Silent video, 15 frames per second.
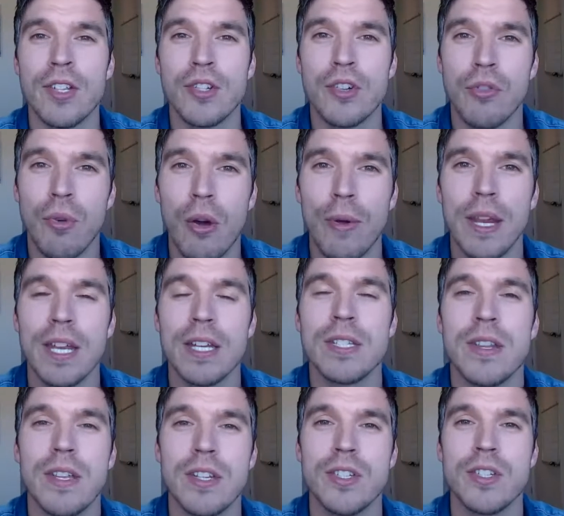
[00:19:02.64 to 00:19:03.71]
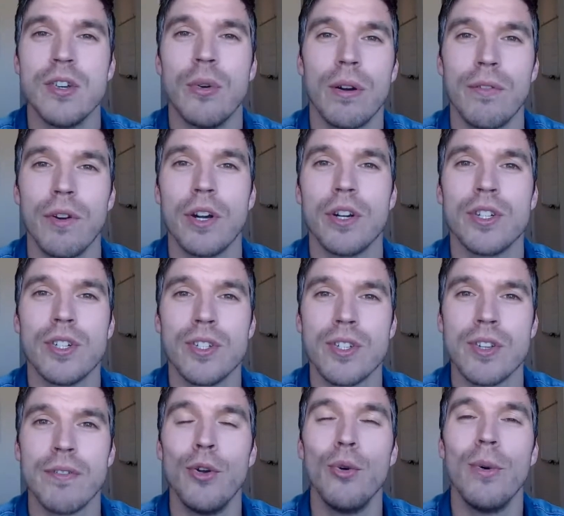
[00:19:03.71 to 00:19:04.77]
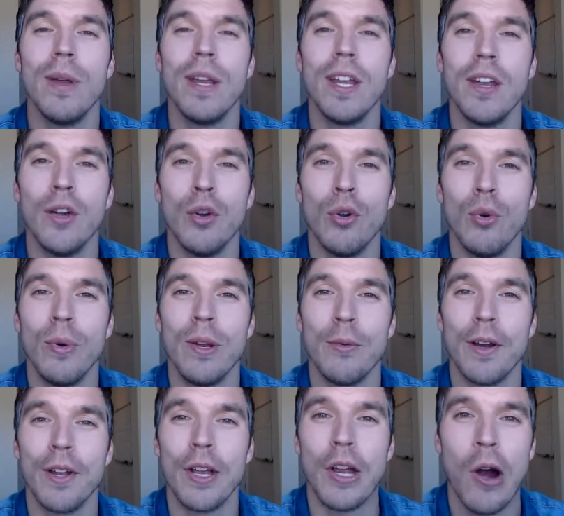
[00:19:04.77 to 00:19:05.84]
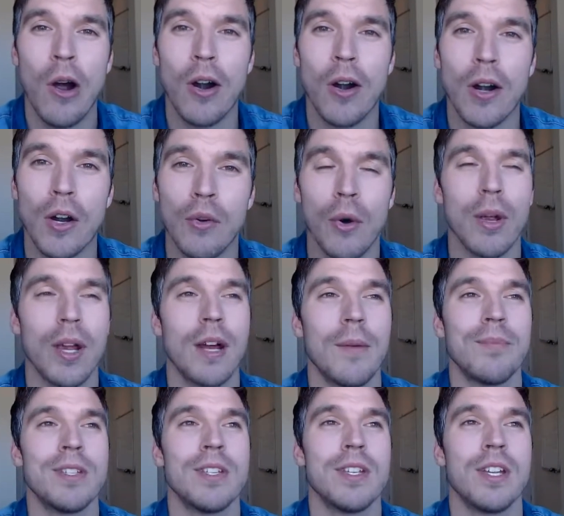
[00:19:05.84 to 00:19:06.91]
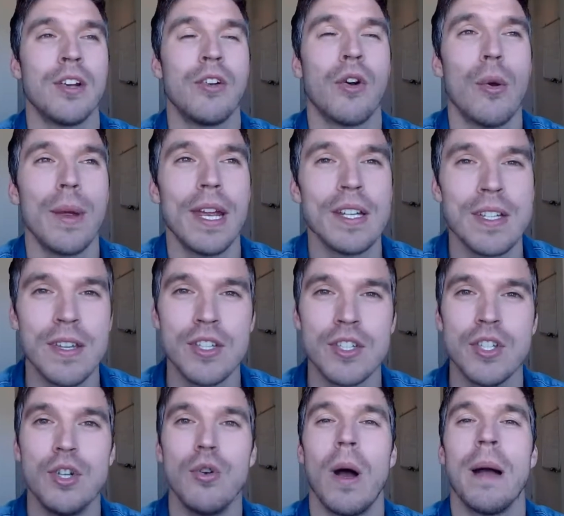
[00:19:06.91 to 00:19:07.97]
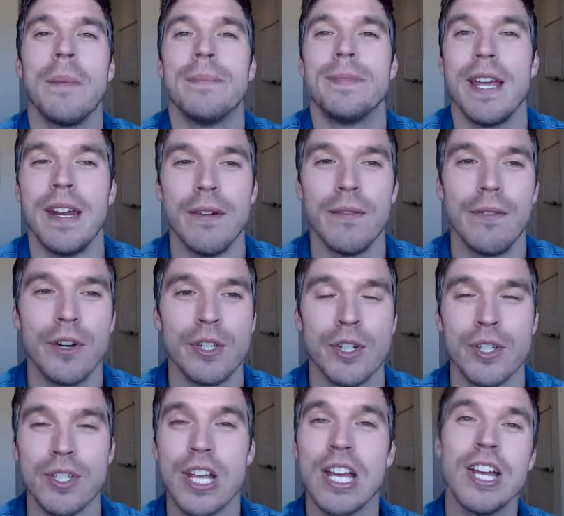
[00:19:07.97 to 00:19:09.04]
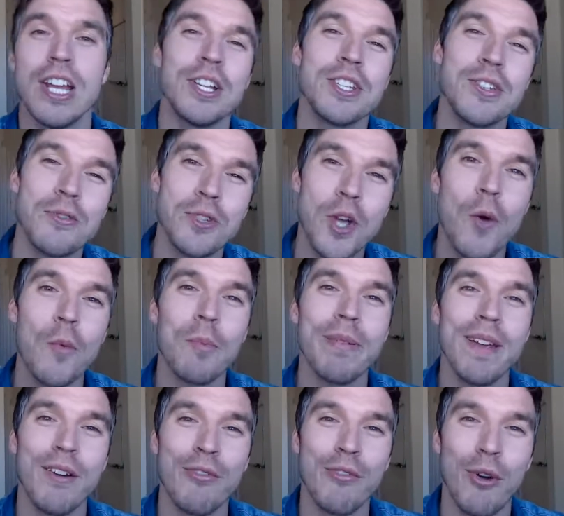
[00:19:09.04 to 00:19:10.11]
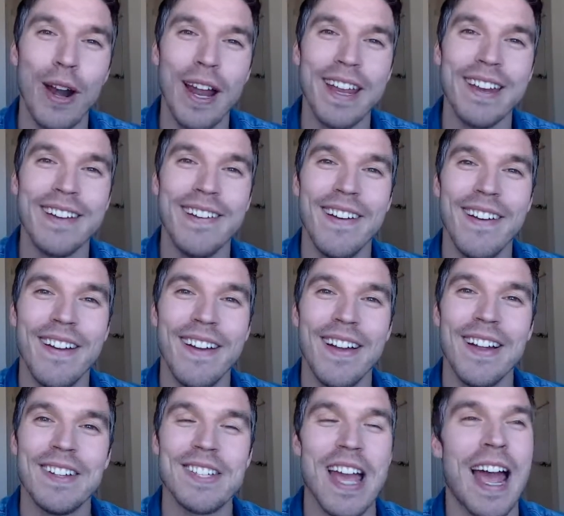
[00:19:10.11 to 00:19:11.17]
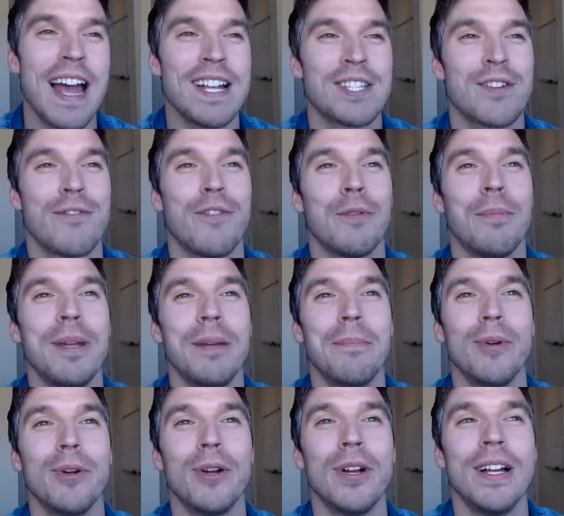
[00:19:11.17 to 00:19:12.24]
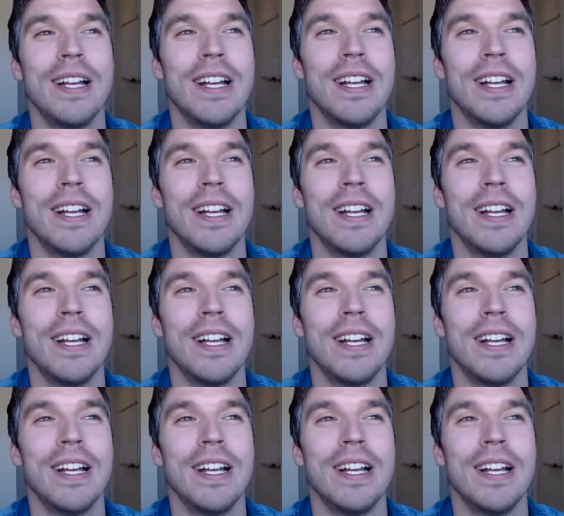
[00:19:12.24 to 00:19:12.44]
growing into these newer versions of who we really are, growing into these new updated versions. So don't be afraid to ask for people.